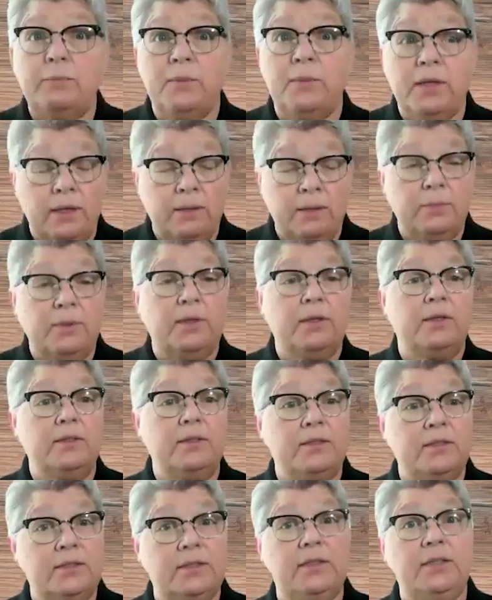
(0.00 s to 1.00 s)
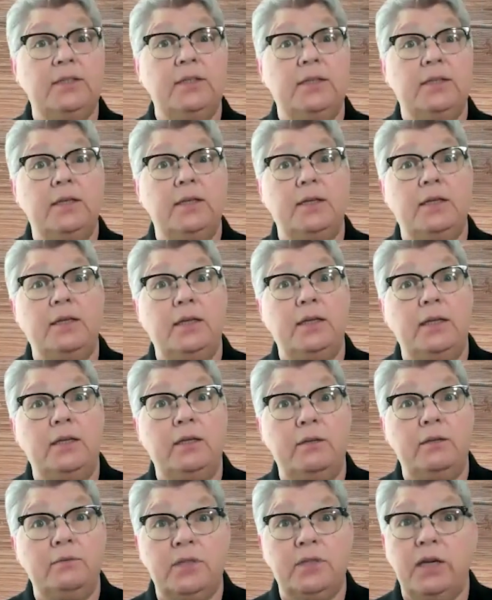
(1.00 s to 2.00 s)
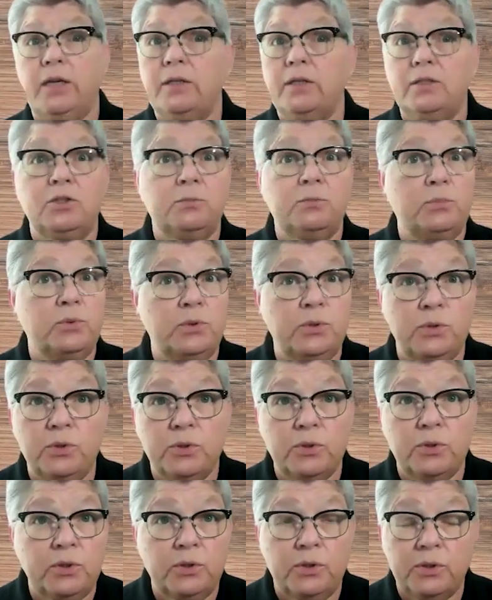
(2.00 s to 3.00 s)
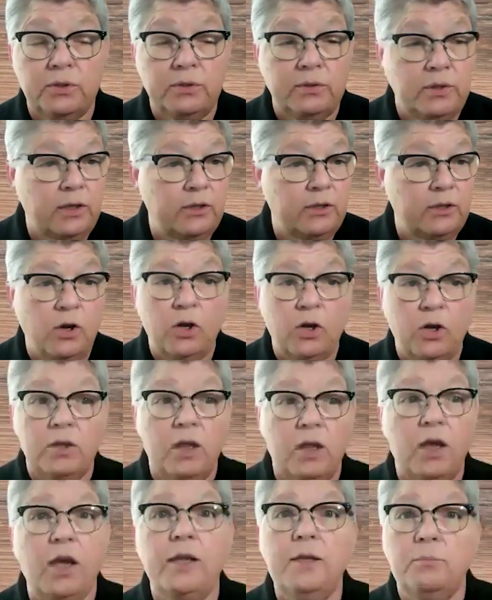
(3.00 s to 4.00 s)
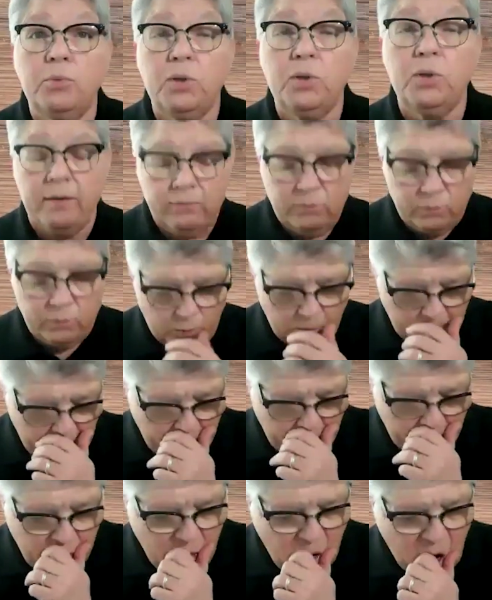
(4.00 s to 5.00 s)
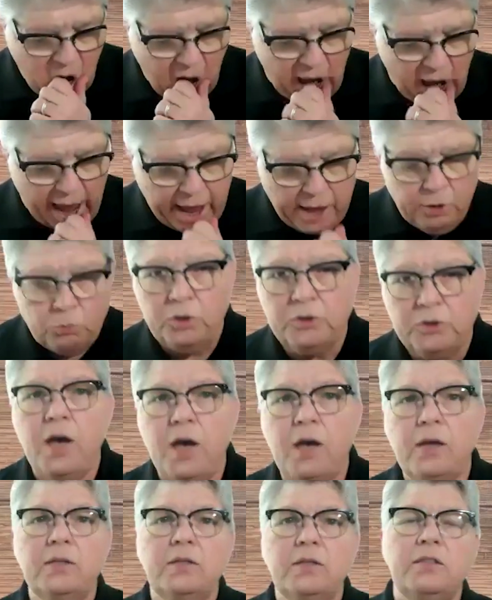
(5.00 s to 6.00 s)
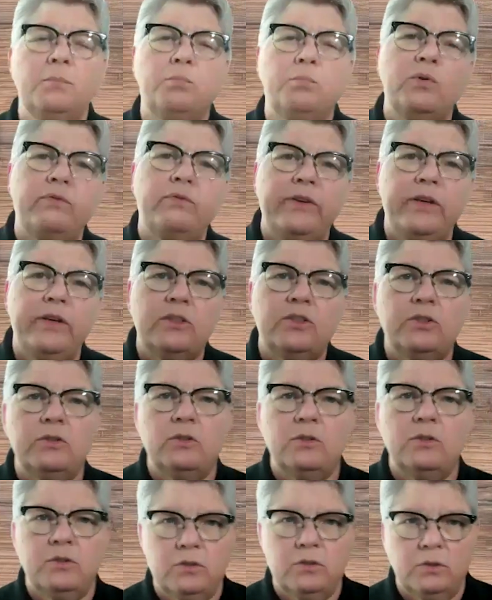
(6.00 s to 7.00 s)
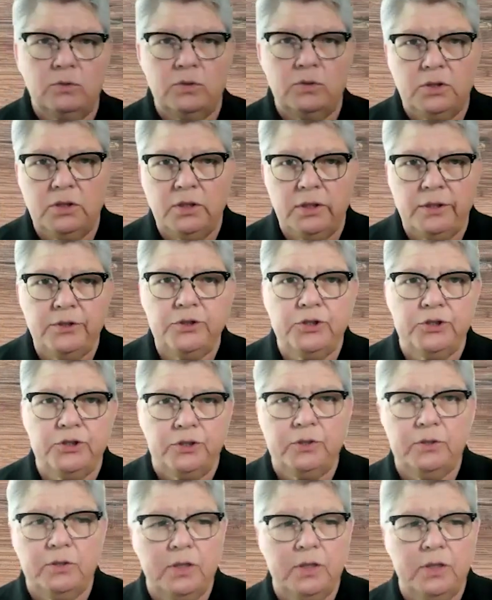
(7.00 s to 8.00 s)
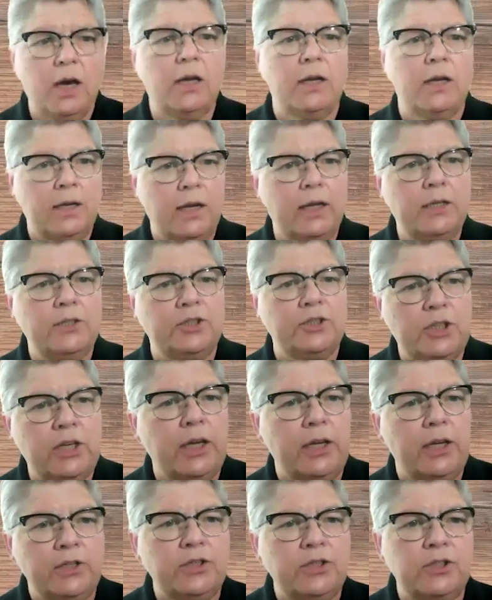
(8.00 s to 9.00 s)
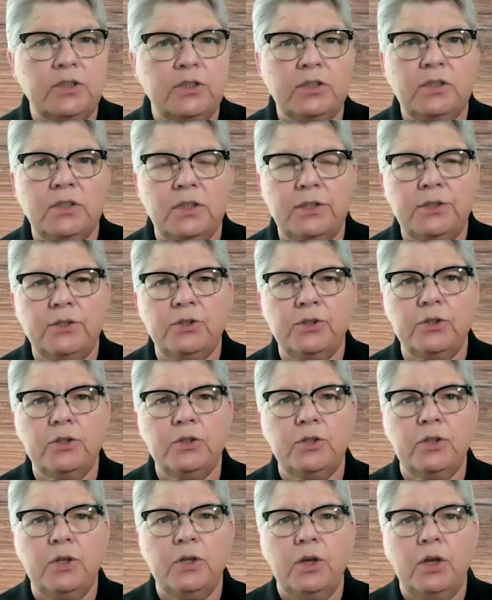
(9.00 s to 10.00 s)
and becoming a CNA textbook and online platform. Well, NOC is a professional association, not an education center.